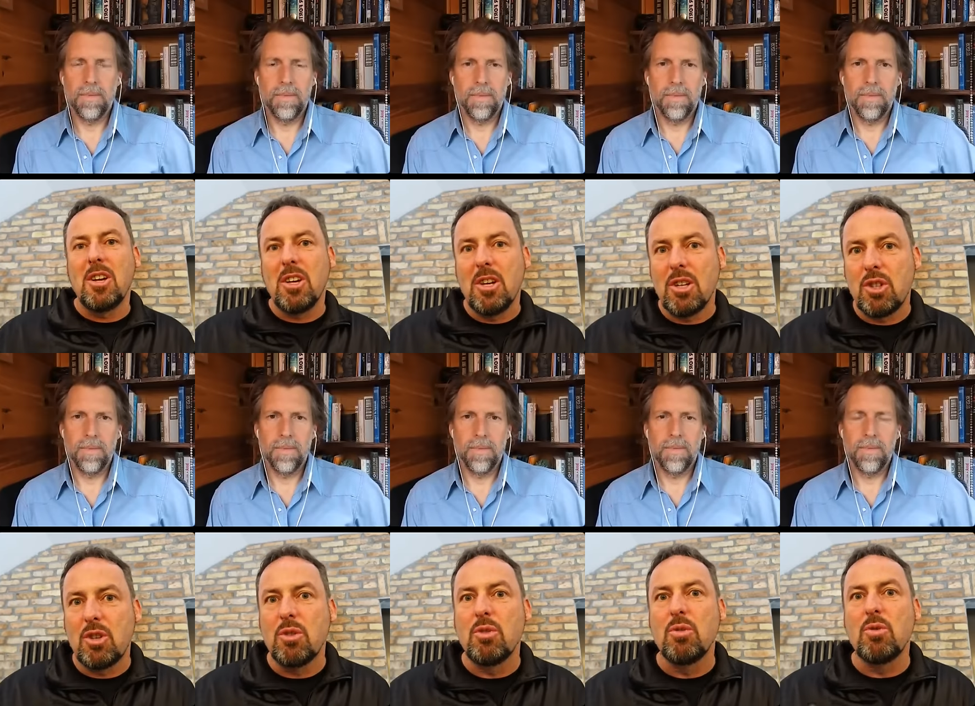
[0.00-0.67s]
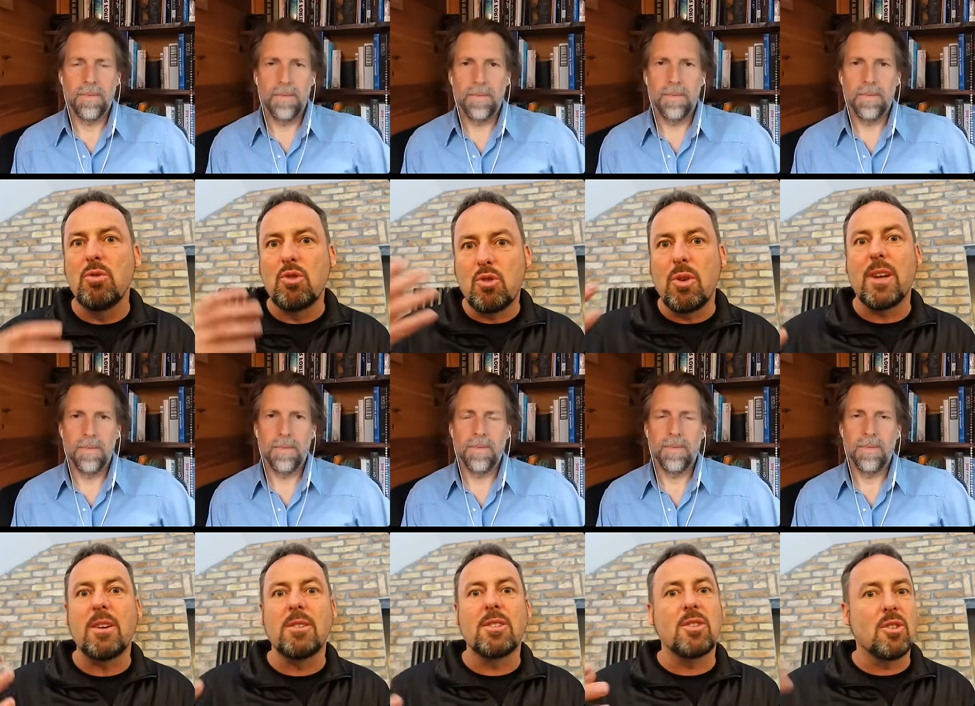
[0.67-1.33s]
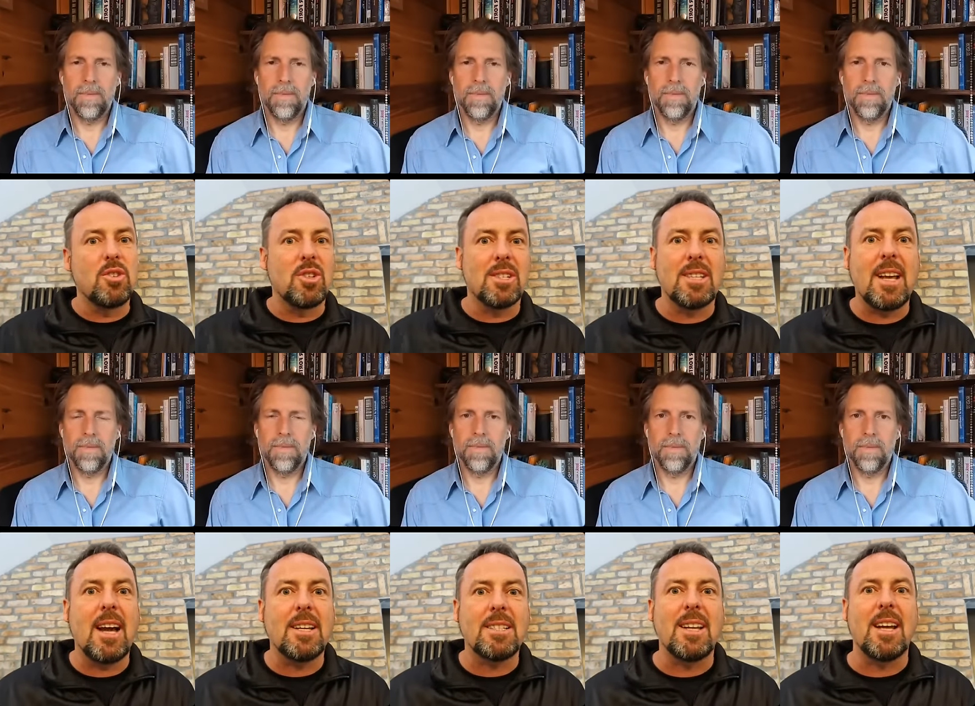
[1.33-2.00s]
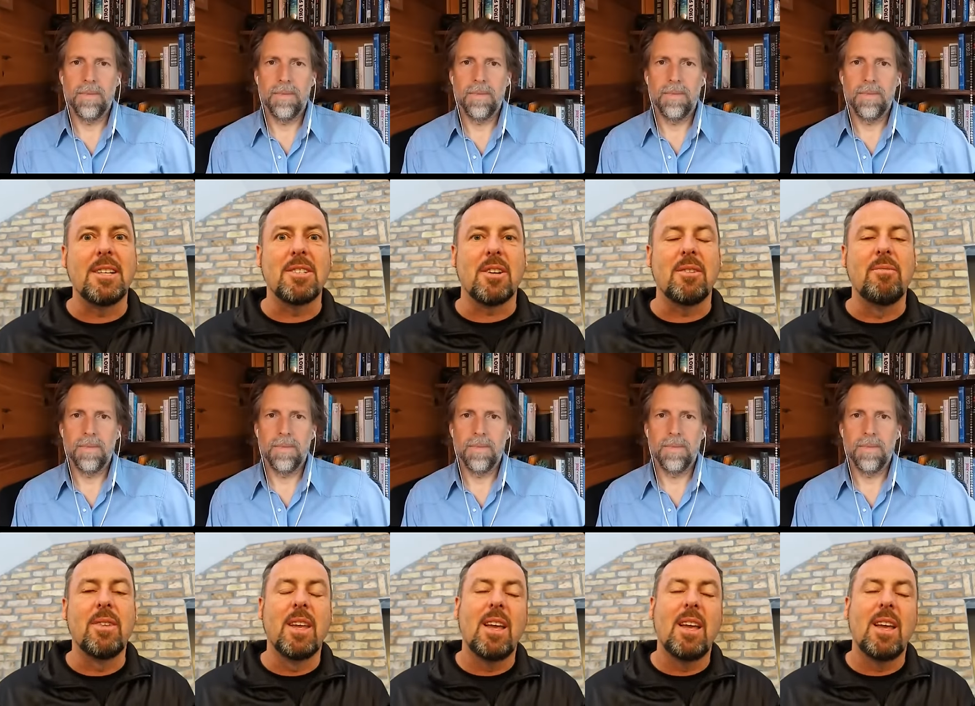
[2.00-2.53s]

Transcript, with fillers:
Speaker 1: to triggers such as cat dander.